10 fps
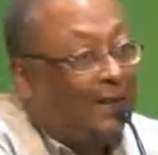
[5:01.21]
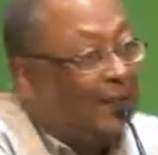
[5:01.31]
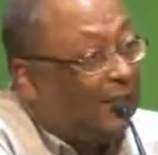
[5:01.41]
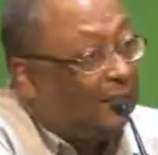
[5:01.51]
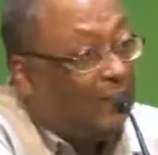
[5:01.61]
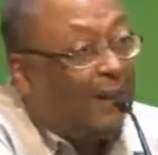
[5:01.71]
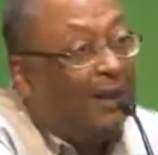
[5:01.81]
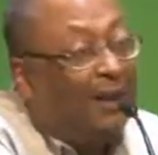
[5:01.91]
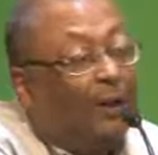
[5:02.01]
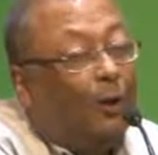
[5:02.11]
And that's where
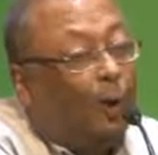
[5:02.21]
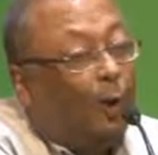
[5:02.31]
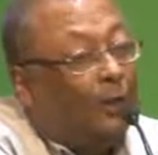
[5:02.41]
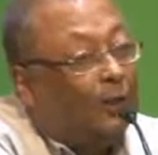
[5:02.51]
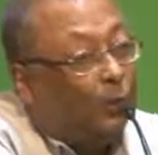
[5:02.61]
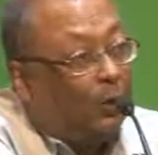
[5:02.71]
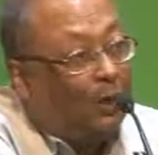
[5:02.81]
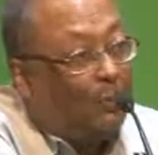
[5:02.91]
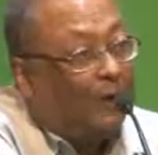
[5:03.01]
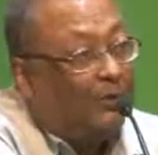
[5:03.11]
all the
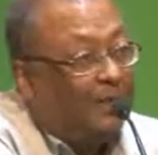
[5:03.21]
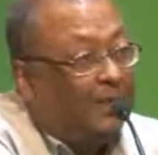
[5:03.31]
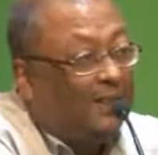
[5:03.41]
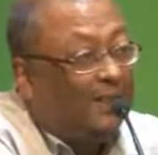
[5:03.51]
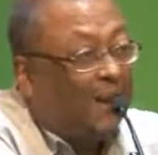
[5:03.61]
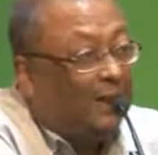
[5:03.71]
solar batteries